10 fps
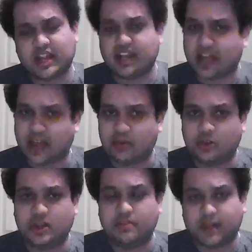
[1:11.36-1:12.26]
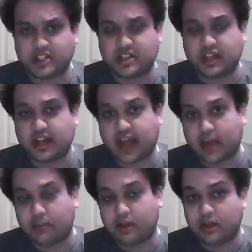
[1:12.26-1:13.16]
that you did mention that it
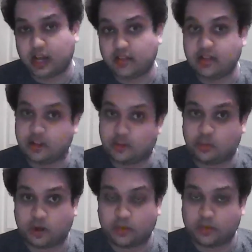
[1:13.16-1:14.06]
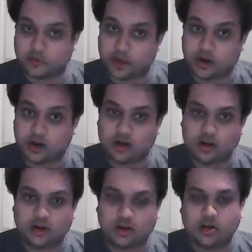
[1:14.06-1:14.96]
happened, and I think that's pretty much fair
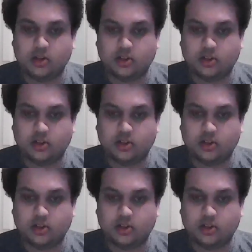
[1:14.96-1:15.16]
to